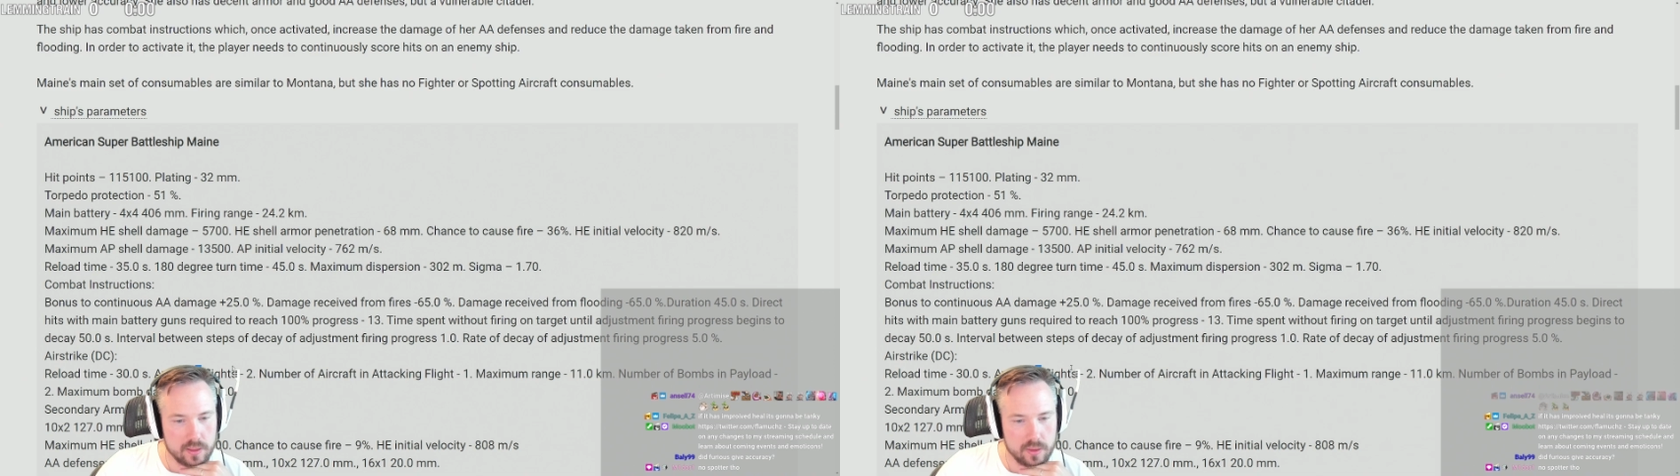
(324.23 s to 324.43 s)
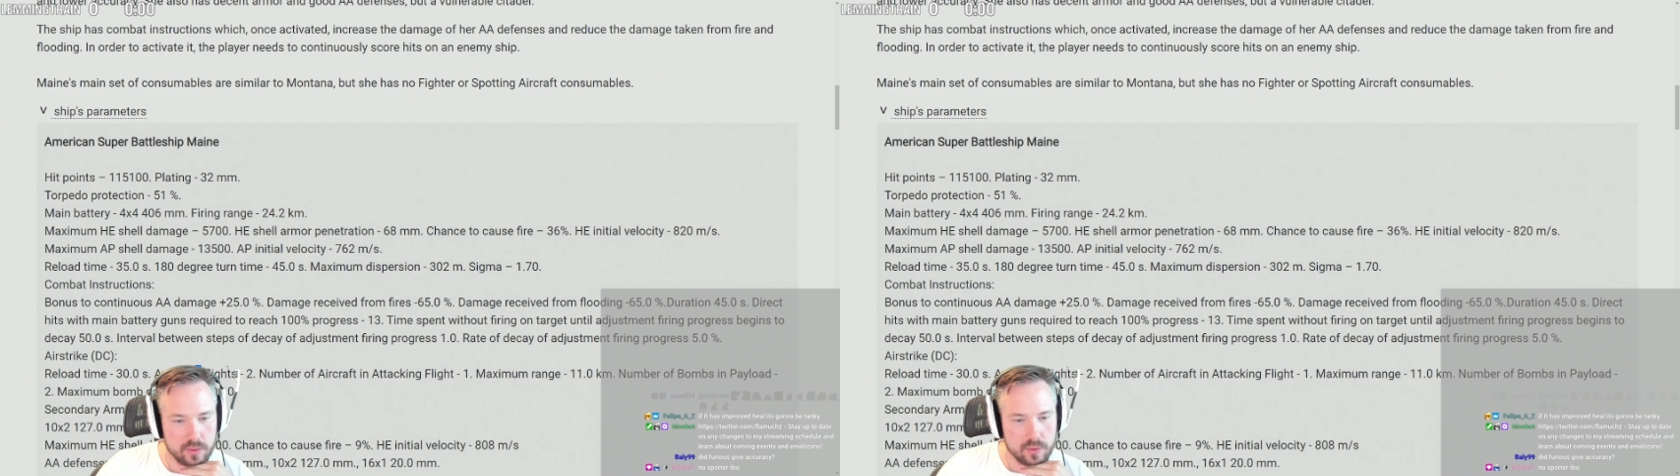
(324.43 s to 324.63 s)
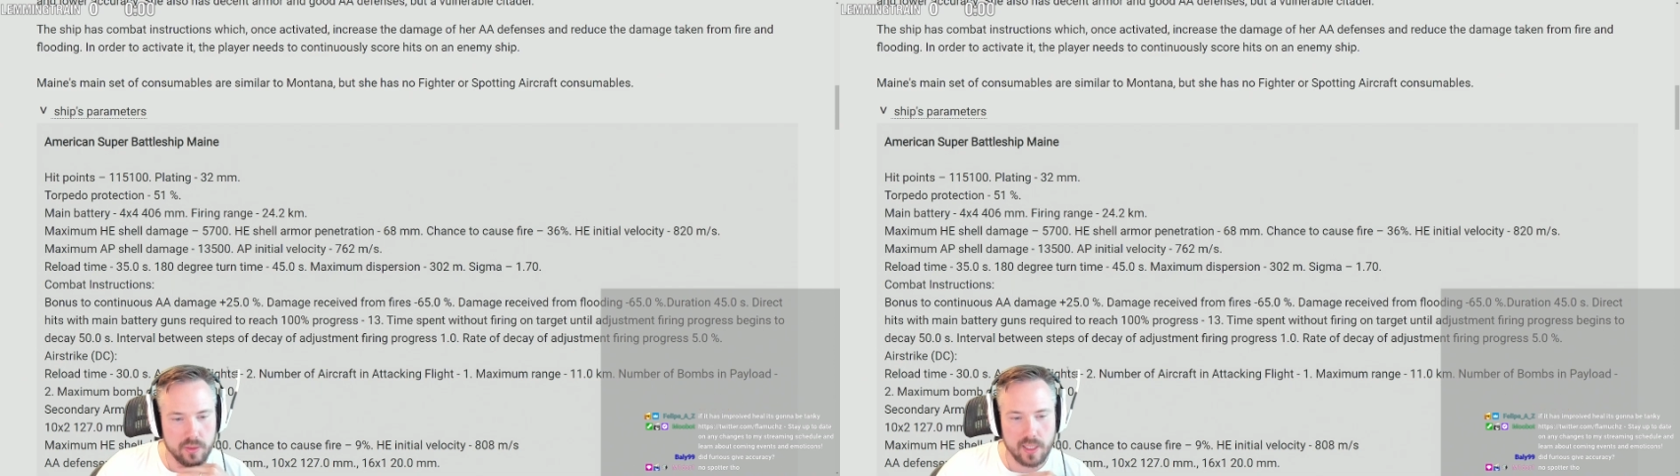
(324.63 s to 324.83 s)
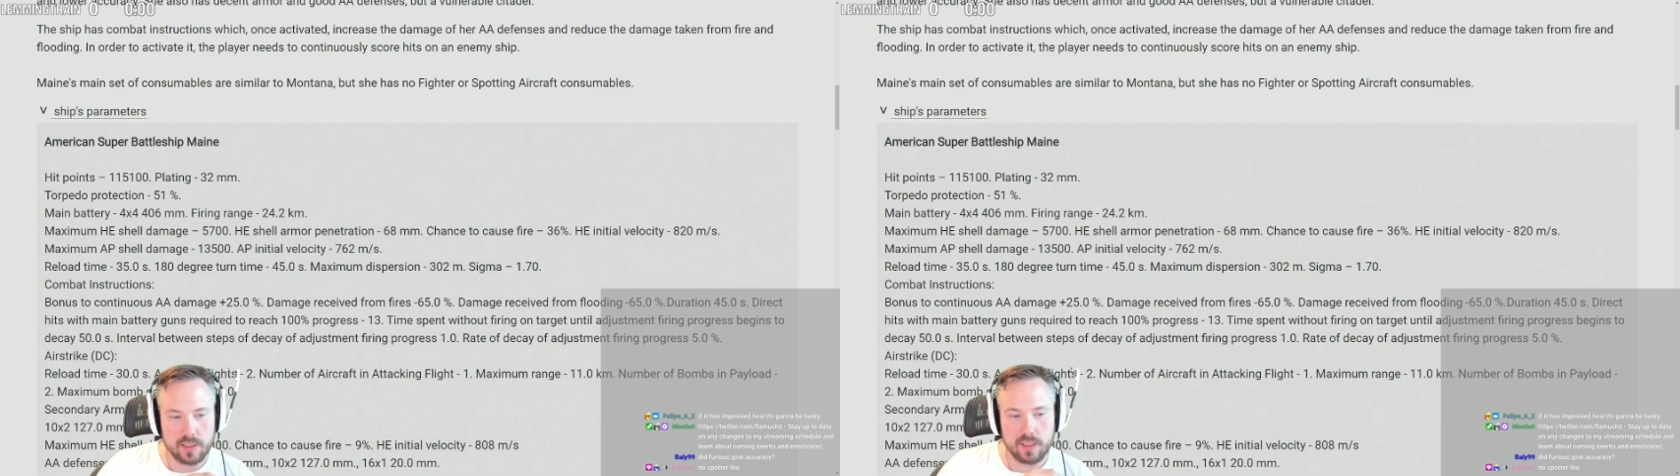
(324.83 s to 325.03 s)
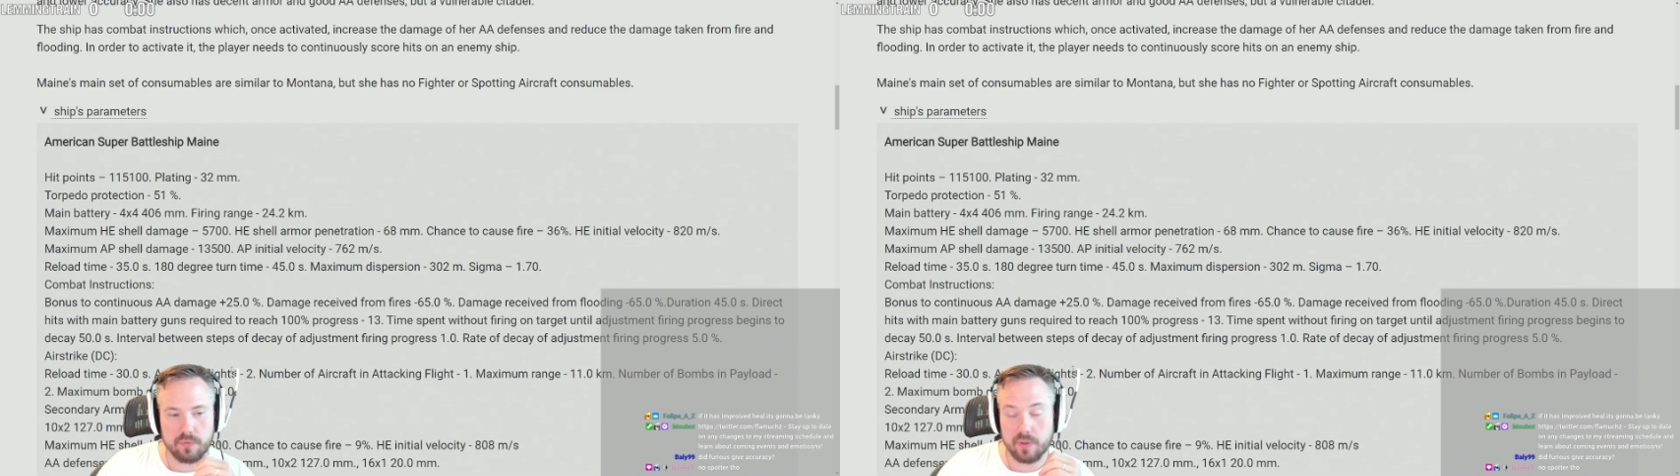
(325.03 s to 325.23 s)
You
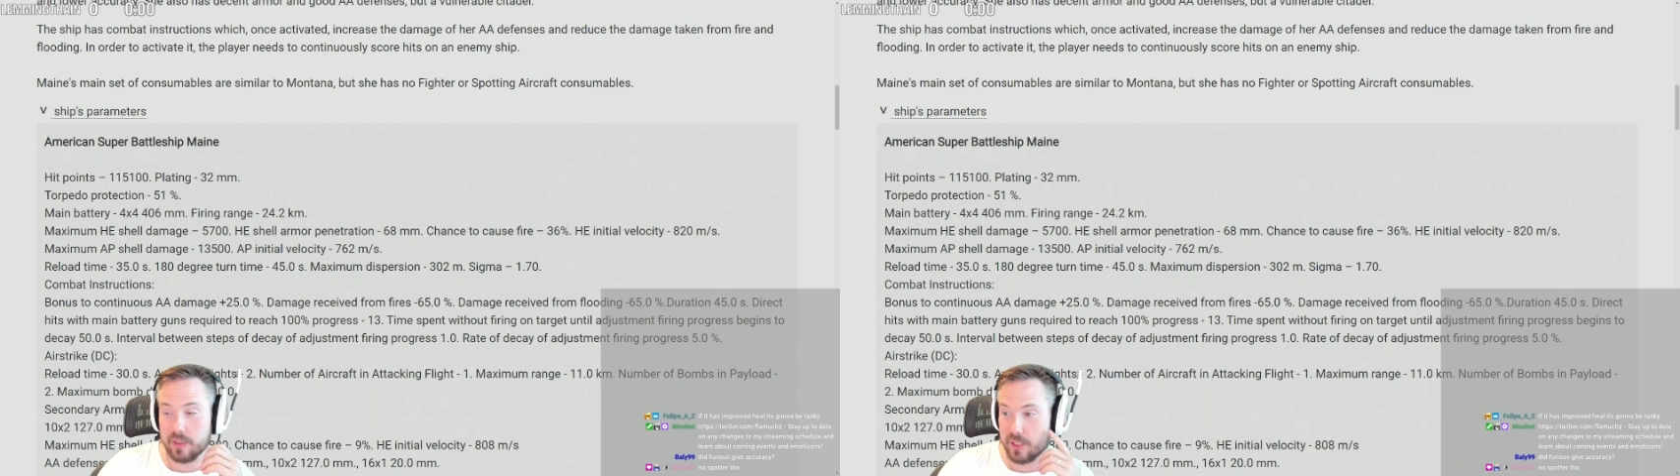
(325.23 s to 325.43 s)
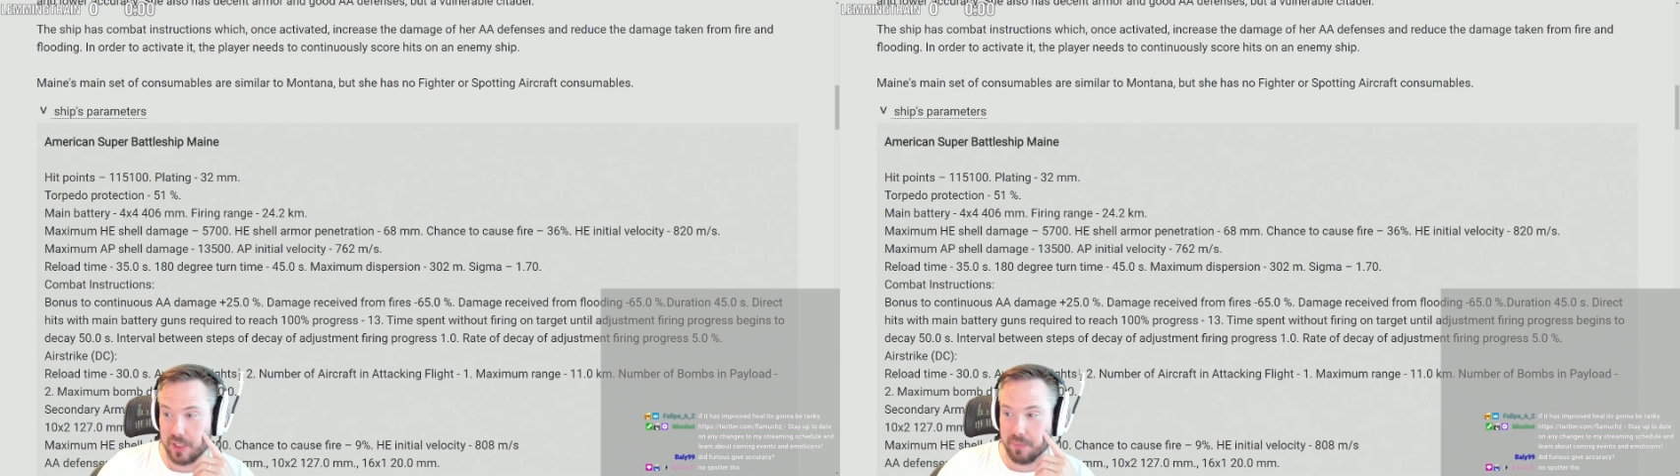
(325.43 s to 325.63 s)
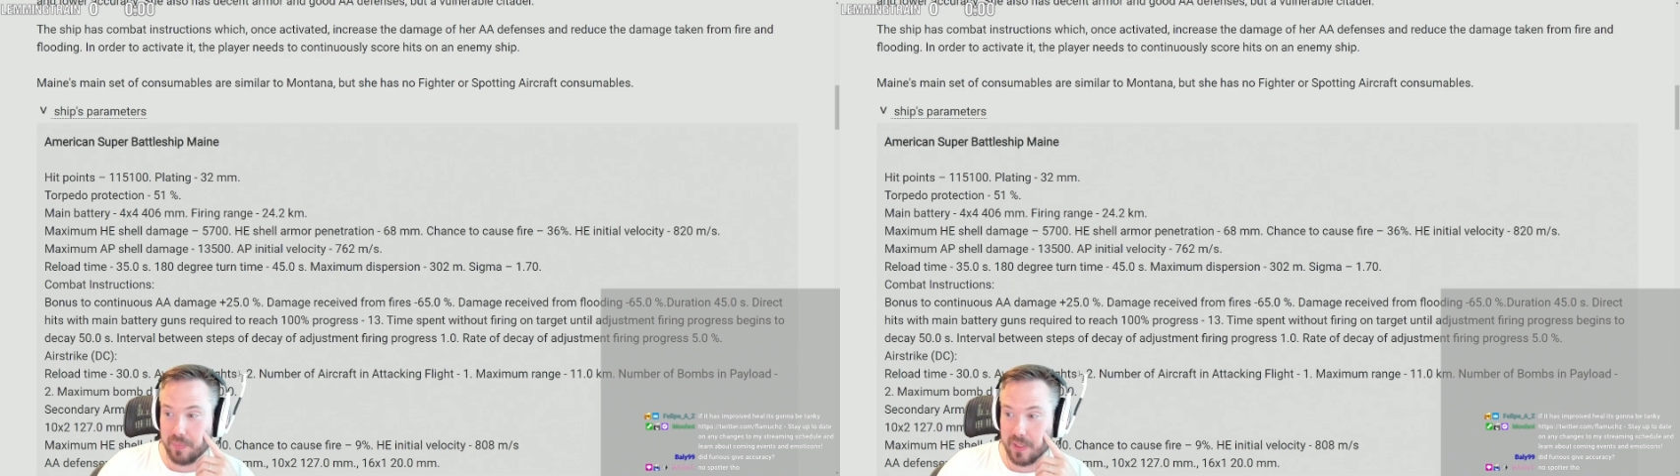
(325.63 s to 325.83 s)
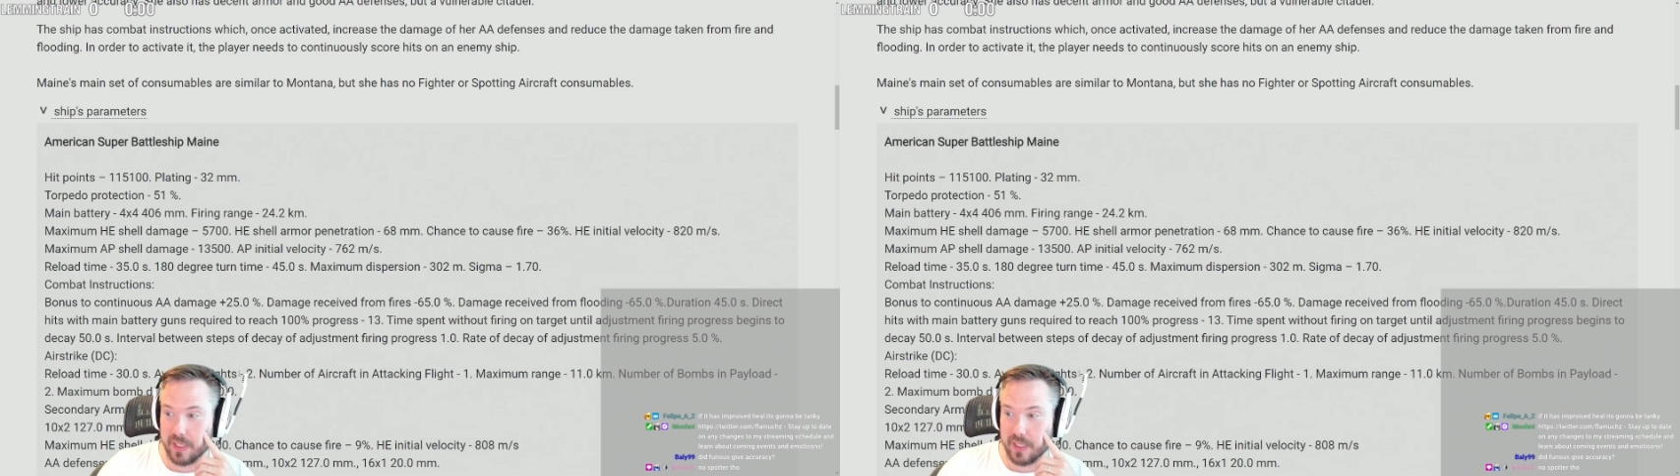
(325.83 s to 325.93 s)
can't give ship-based